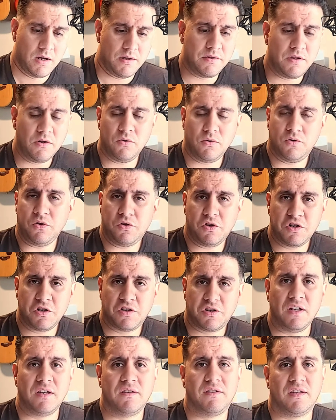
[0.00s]
th those are
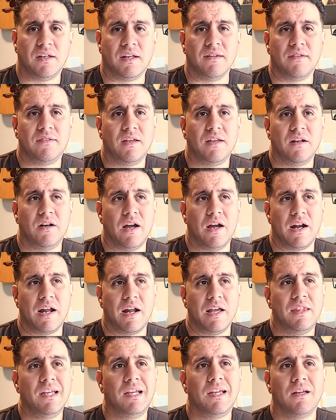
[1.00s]
just things to consider and
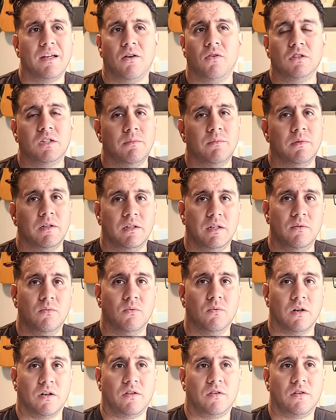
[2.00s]
i think it ultimately
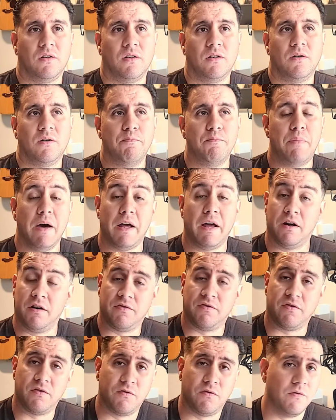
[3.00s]
works better
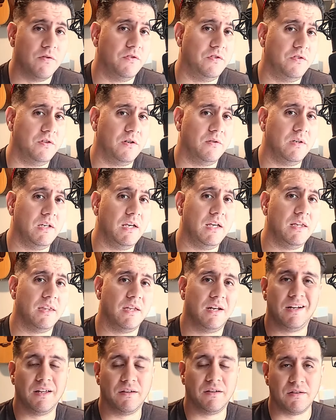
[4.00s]
for 0e
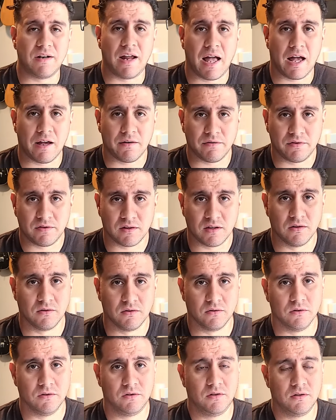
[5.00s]
that it doesn't have
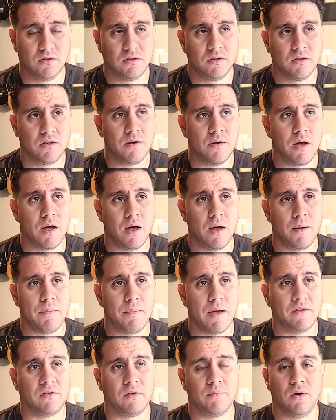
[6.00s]
skills um,
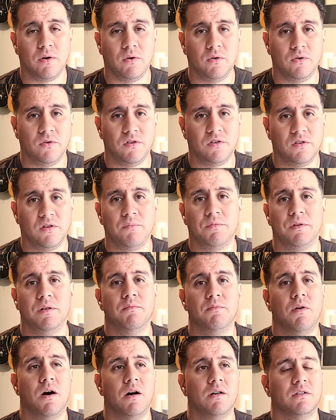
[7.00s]
as opposed to something
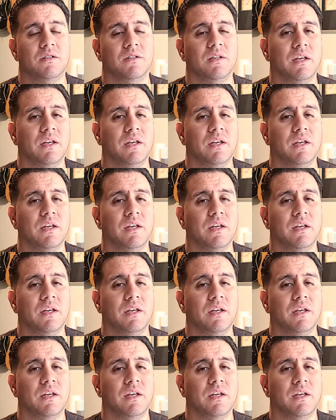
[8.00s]
modern